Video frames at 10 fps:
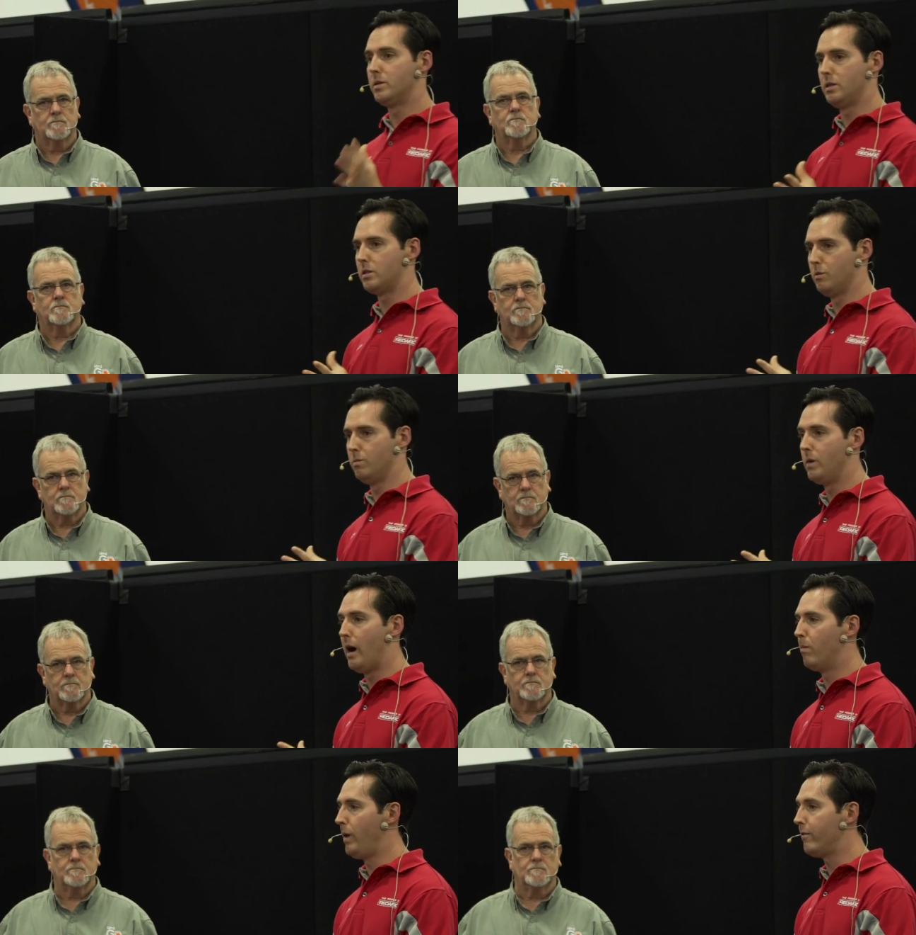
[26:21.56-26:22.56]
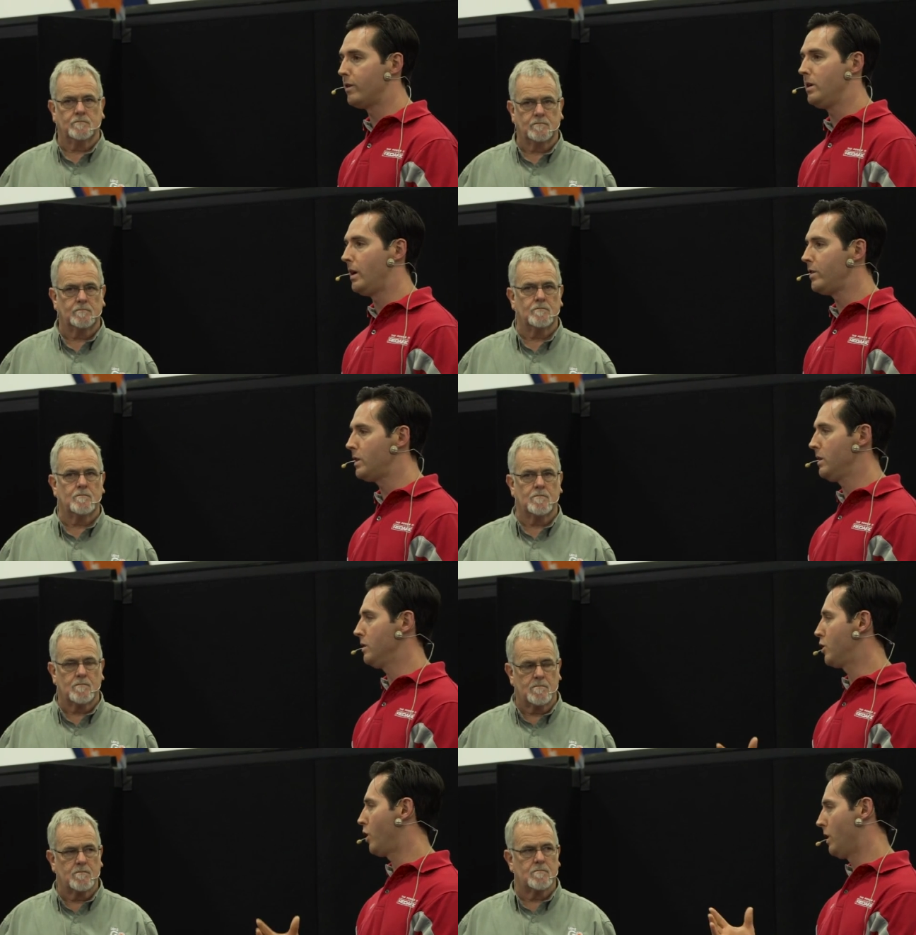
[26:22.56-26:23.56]
Speaker 1: system, um, mm-hmm. every,
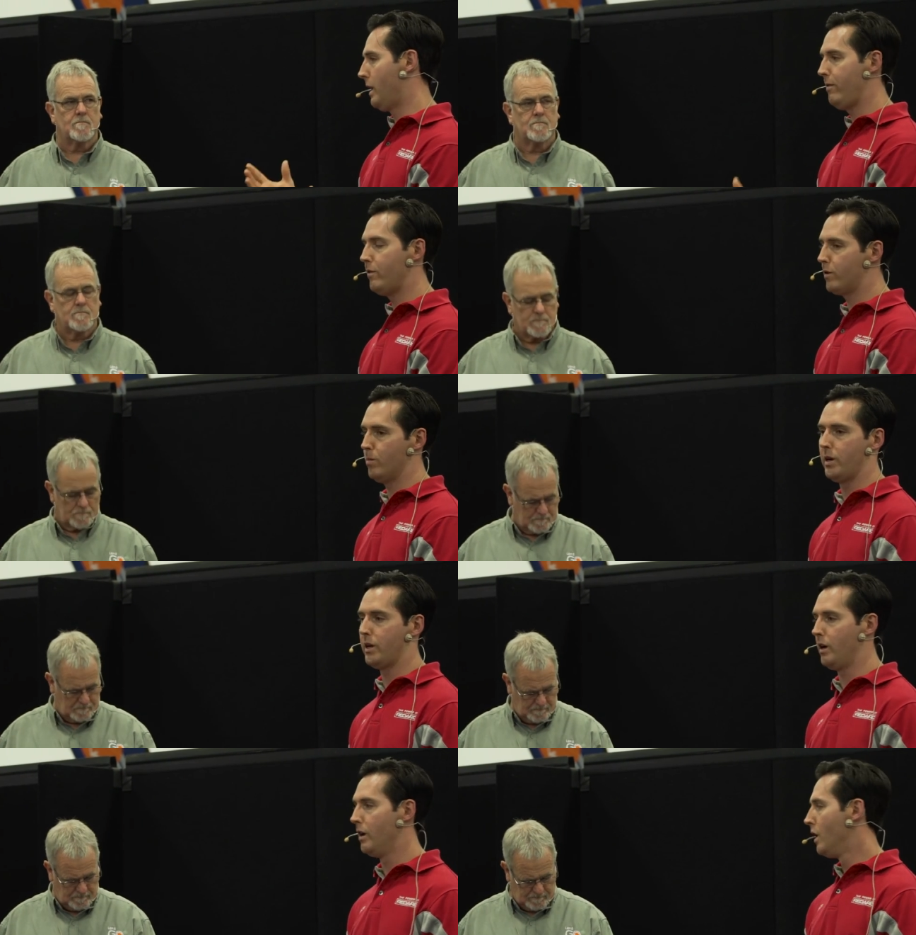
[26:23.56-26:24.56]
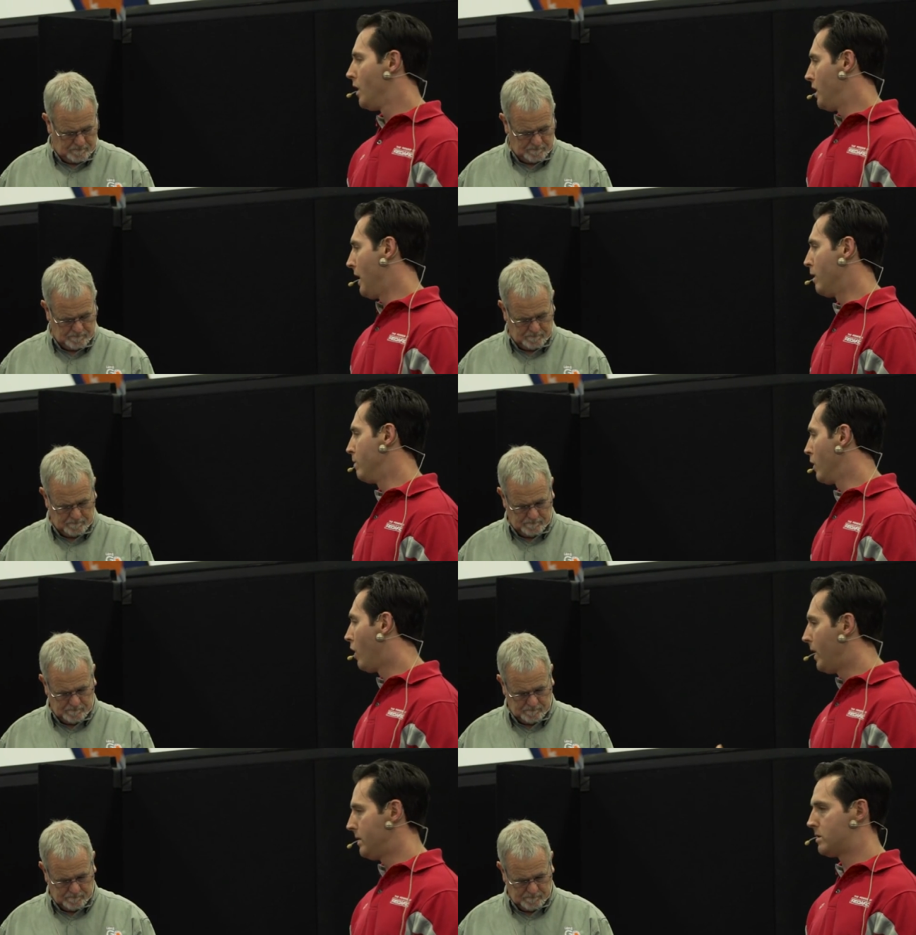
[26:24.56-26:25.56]
everything, uh, even from like your um,
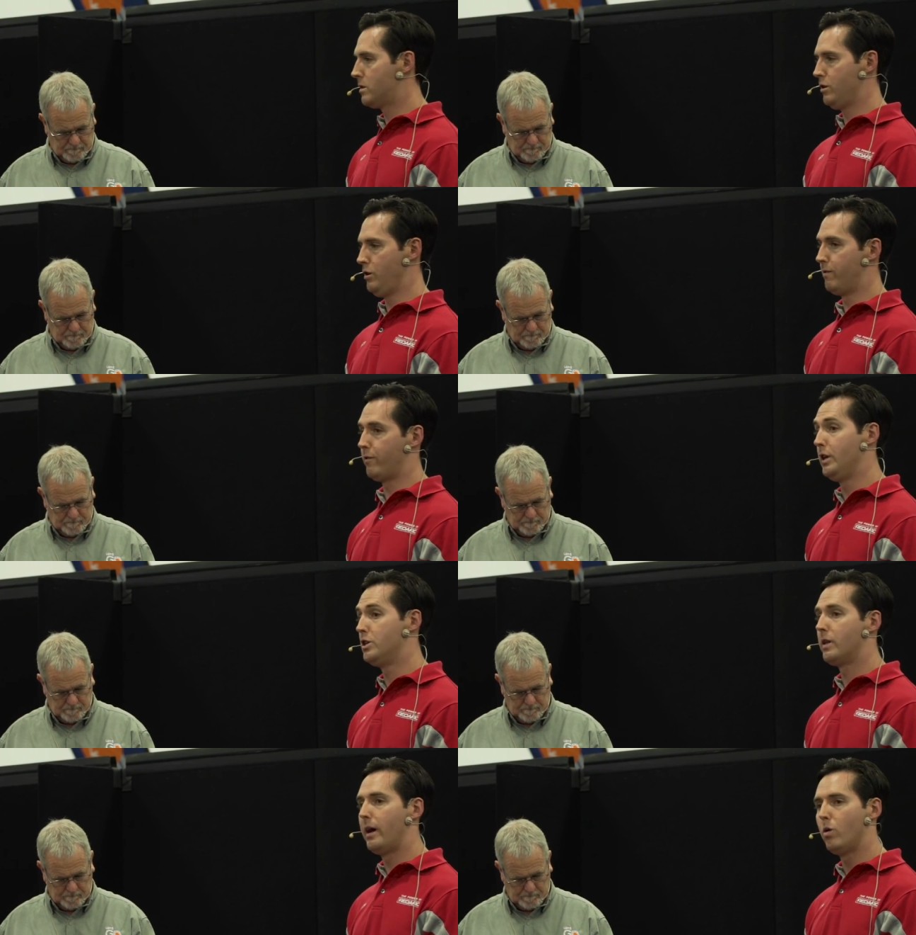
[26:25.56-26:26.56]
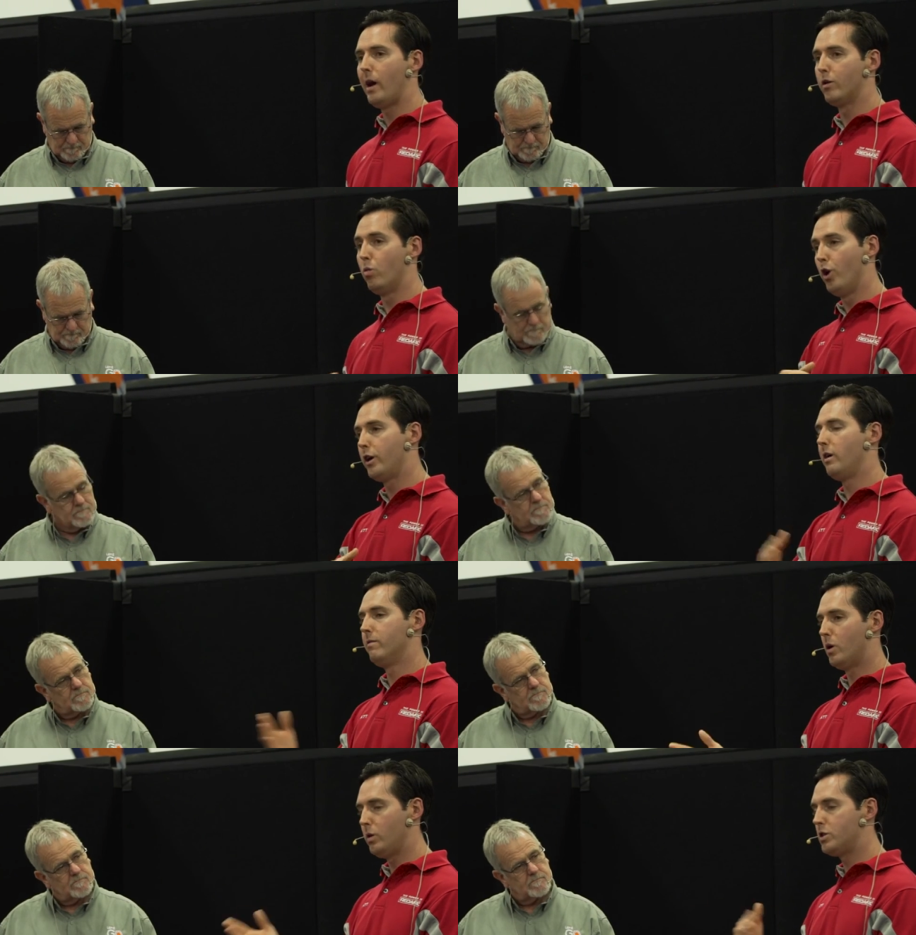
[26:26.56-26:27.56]
lights to your fridge, they all have a
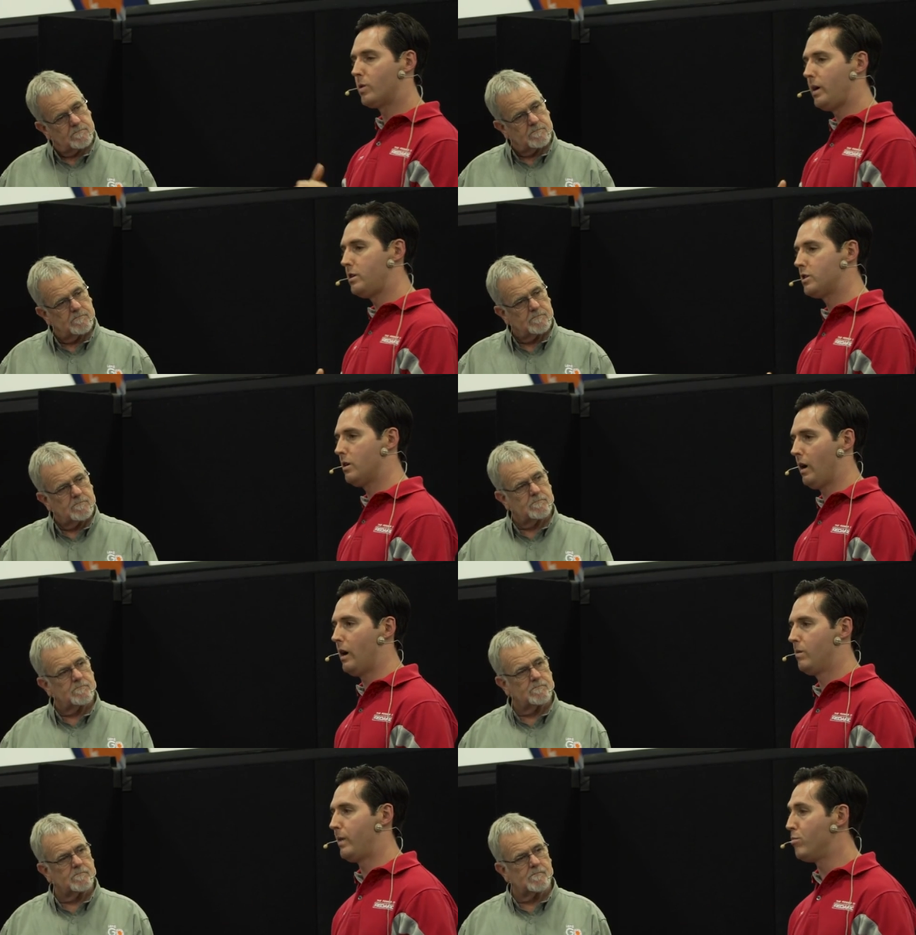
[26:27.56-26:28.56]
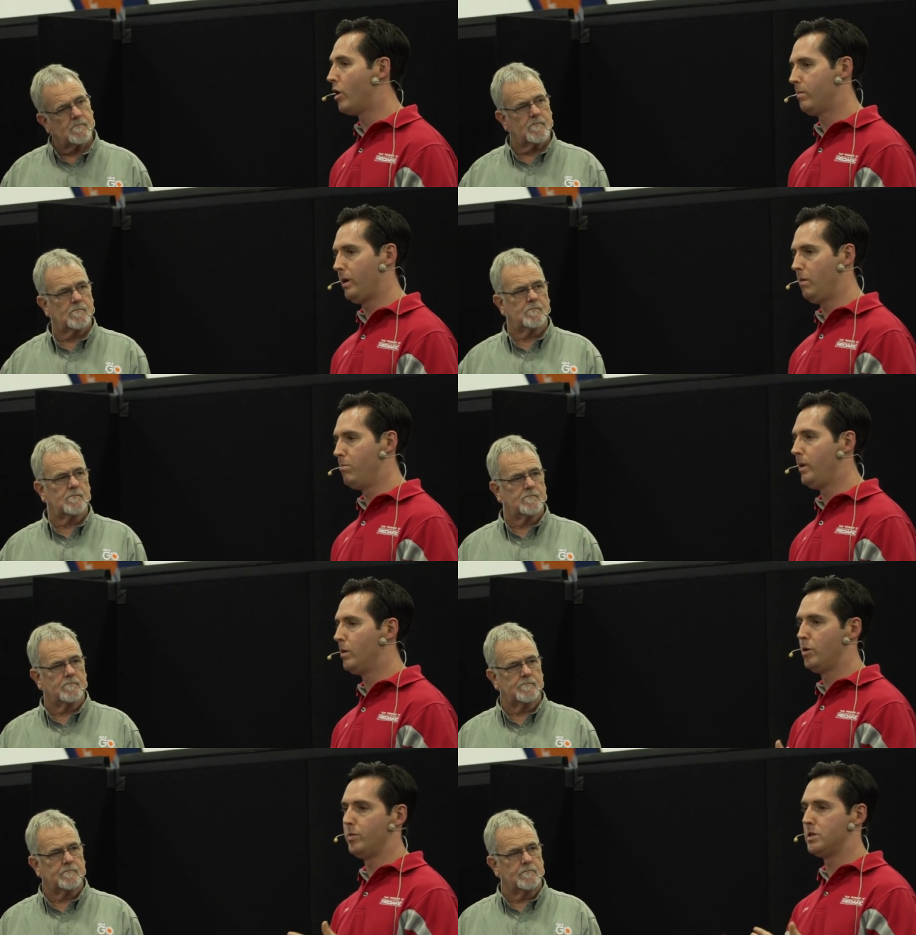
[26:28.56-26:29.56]
working voltage range. Uh, they might be
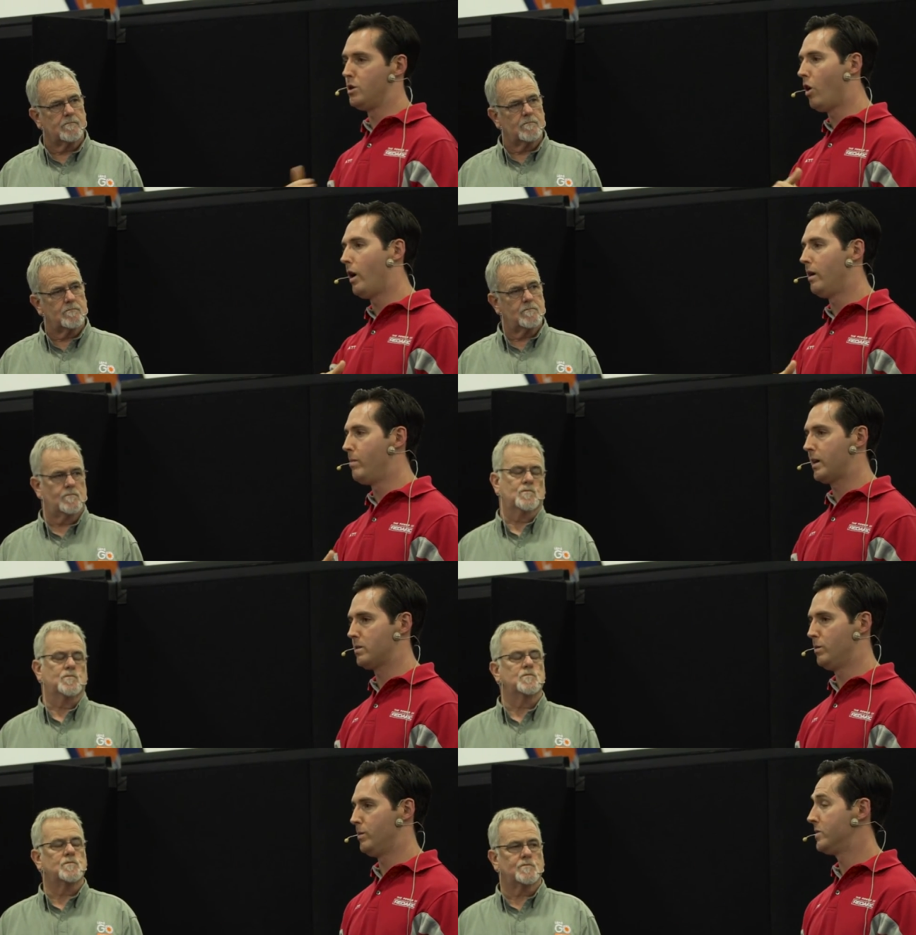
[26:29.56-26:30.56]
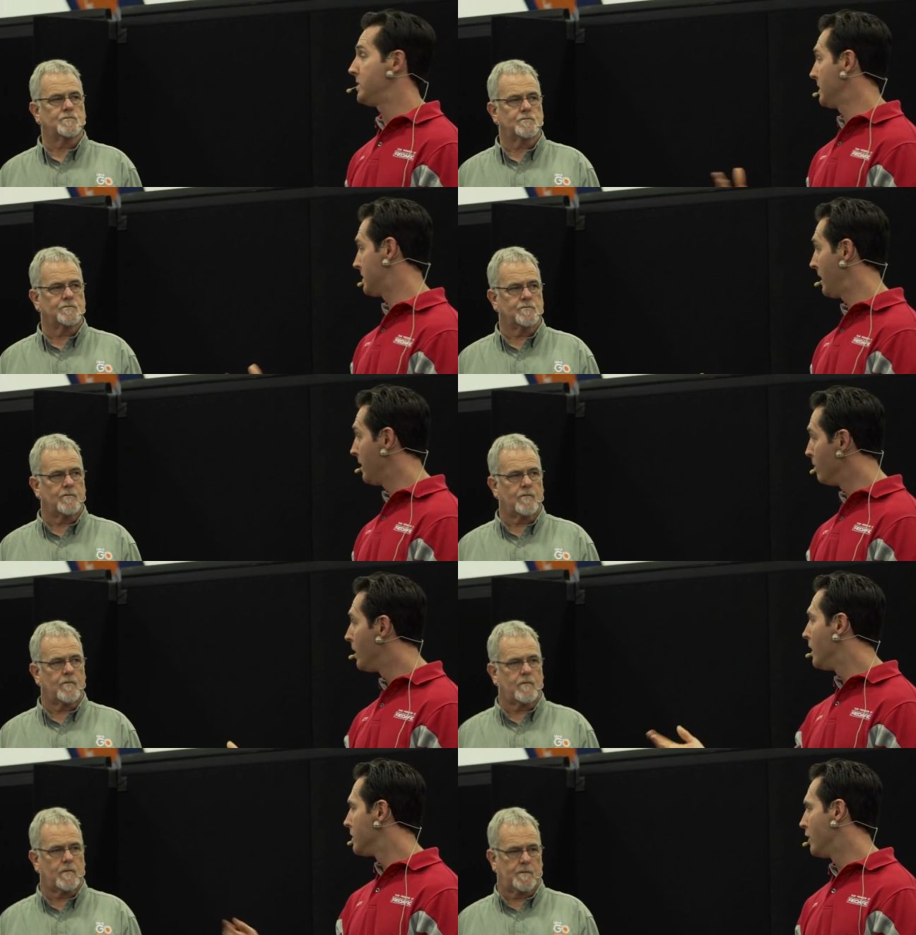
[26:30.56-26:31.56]
minimum as 9 and maximum as 16.
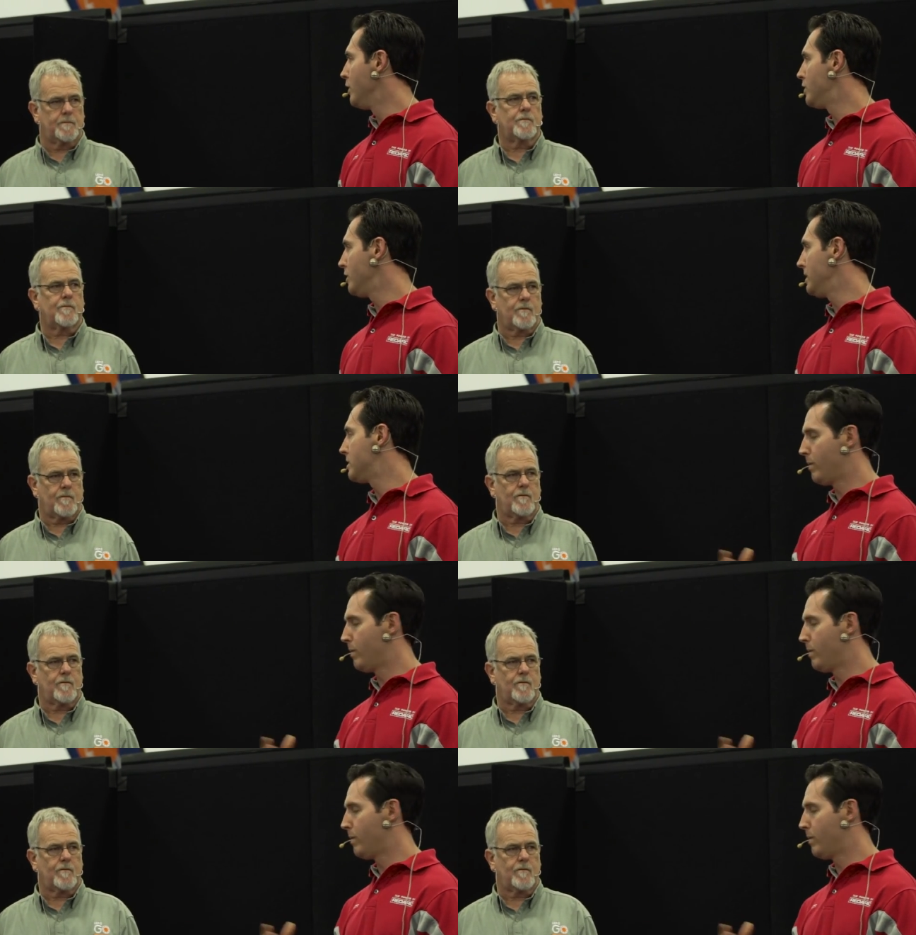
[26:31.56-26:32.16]
So mm-hmm. you do need to